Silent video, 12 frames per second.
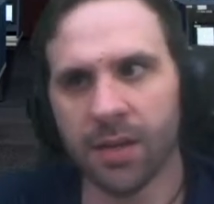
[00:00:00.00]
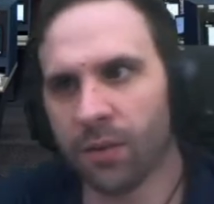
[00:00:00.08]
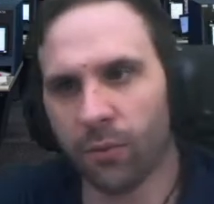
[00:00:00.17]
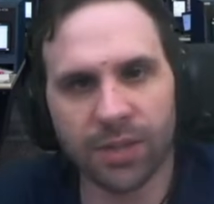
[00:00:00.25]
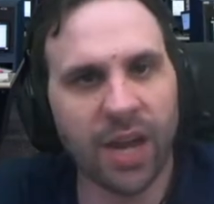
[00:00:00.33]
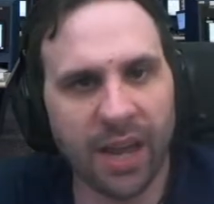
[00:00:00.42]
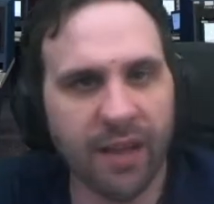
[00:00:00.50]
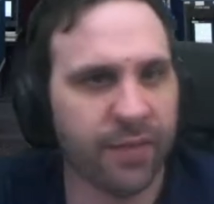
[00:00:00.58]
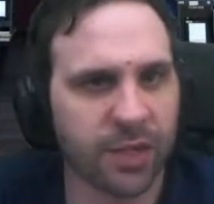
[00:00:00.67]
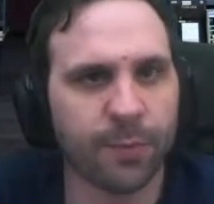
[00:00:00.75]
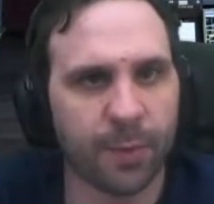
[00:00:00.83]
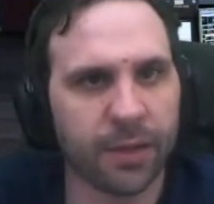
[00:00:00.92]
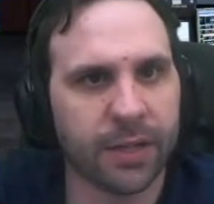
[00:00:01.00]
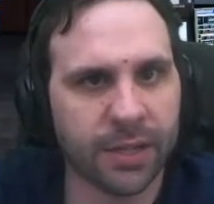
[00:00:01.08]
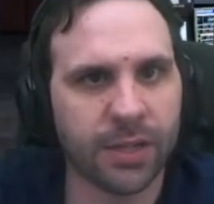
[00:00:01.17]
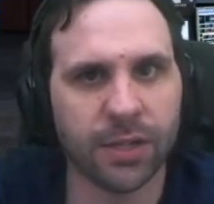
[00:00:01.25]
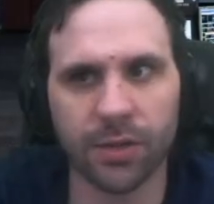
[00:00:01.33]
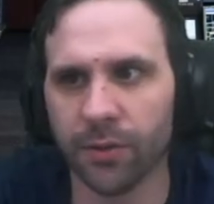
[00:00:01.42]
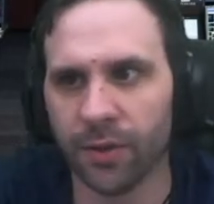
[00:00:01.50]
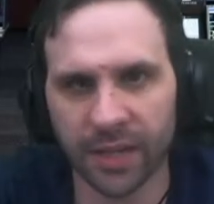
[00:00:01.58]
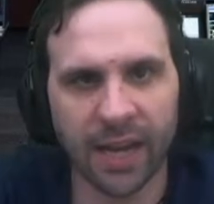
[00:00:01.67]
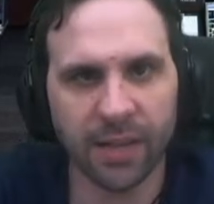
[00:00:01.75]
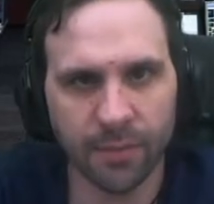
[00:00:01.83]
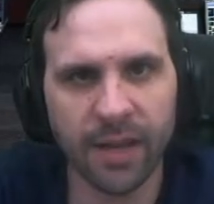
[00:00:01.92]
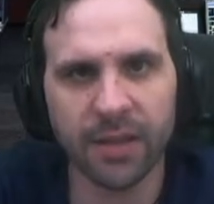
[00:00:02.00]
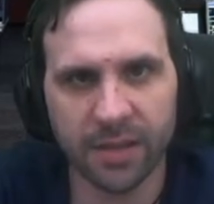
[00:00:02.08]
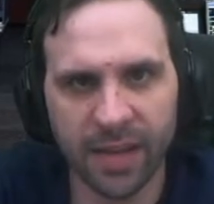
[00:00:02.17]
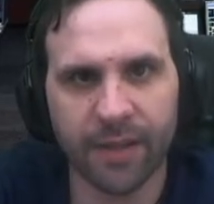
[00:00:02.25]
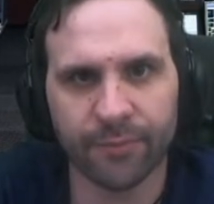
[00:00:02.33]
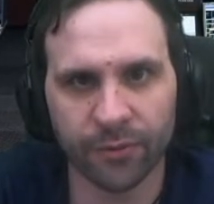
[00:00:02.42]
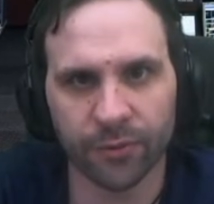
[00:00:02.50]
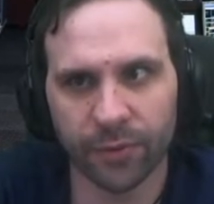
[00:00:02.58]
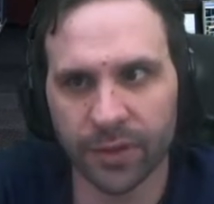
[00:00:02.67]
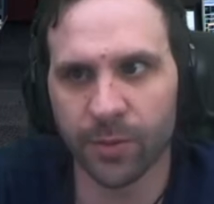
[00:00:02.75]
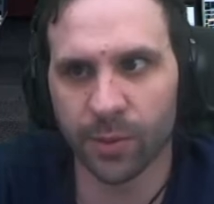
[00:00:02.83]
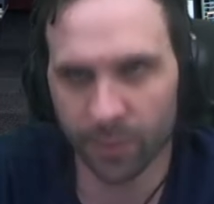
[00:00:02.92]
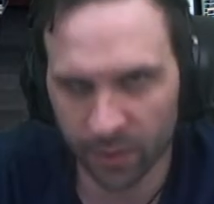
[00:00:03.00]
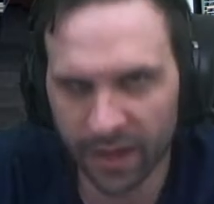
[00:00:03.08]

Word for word: which I have experience in doing, I can make the capsules reusable.